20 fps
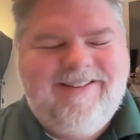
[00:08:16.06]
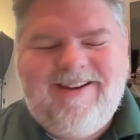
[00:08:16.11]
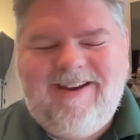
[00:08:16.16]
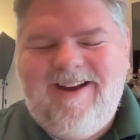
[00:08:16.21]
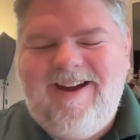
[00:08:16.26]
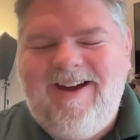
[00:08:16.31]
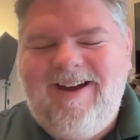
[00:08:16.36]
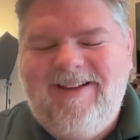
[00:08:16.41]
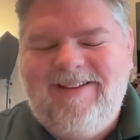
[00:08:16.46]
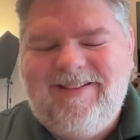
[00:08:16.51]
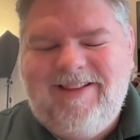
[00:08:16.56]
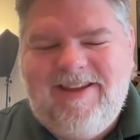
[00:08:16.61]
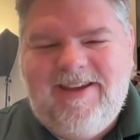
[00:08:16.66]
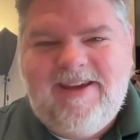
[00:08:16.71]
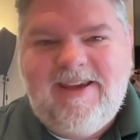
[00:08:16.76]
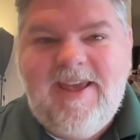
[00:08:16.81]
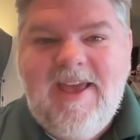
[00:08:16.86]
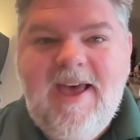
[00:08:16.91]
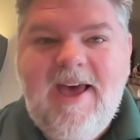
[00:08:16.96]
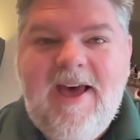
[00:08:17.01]

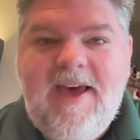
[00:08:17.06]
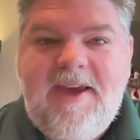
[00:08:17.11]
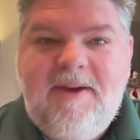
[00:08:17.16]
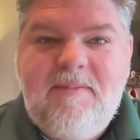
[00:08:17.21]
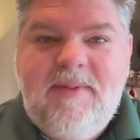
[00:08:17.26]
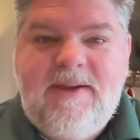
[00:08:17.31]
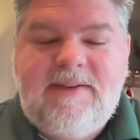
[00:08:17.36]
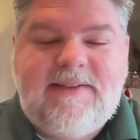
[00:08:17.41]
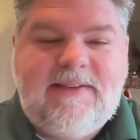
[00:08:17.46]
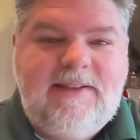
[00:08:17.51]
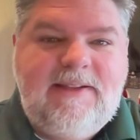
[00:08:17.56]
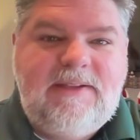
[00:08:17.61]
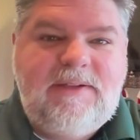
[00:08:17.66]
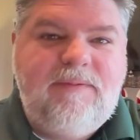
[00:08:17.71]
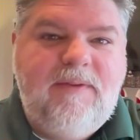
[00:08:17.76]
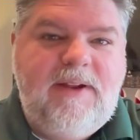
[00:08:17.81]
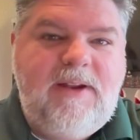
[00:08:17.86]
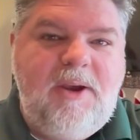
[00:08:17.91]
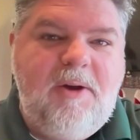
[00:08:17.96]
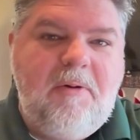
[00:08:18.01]
Golly, I am messing this
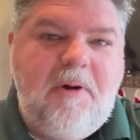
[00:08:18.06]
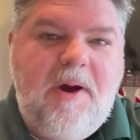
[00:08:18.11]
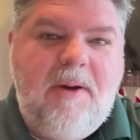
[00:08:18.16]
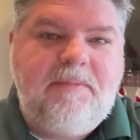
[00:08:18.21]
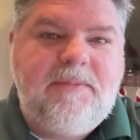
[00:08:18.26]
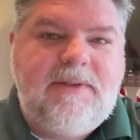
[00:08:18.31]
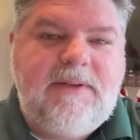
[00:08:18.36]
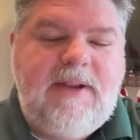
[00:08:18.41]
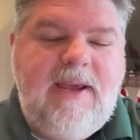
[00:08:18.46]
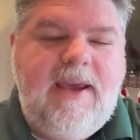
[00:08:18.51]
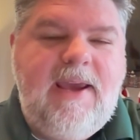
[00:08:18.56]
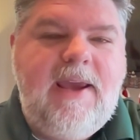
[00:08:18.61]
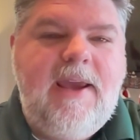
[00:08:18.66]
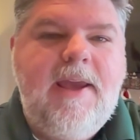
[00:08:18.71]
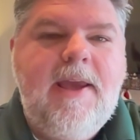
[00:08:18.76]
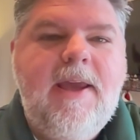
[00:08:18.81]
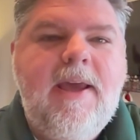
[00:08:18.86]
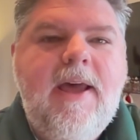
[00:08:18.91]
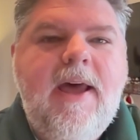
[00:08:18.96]
video up today.